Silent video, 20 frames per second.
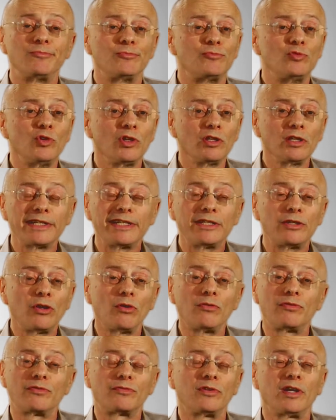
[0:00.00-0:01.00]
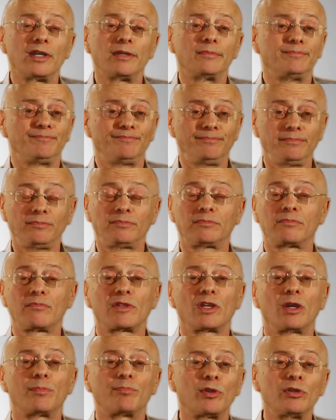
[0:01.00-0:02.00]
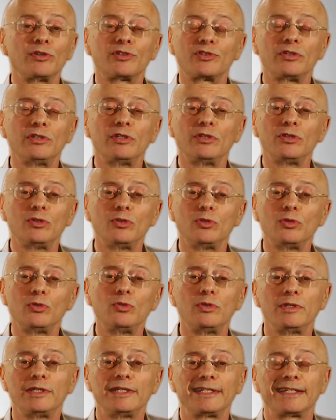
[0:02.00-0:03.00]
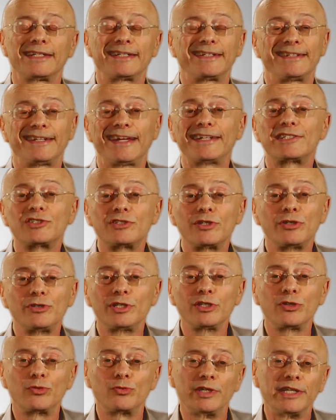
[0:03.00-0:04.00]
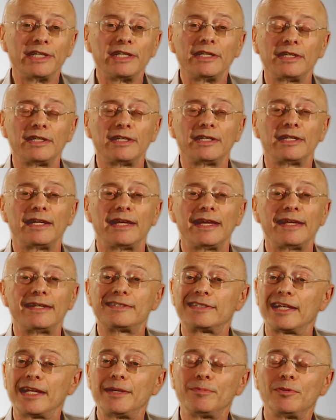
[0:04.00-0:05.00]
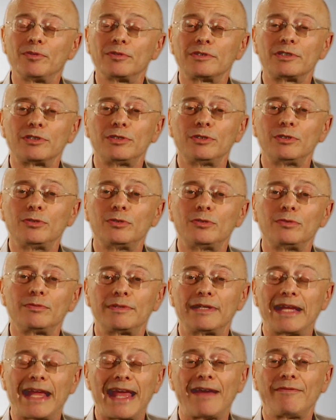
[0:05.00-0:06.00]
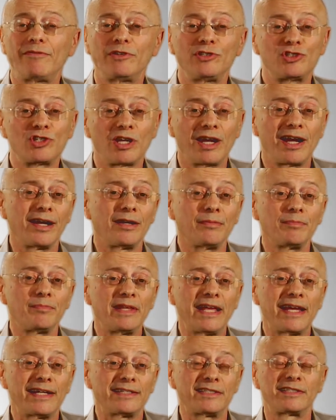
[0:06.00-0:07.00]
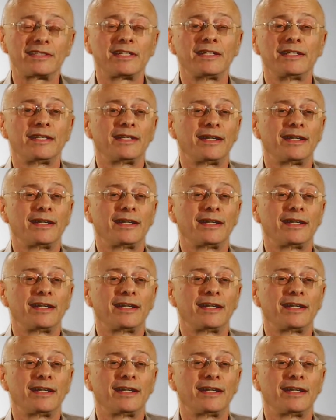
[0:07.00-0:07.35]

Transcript: really go from a person who gets their degree and is able to have a job that's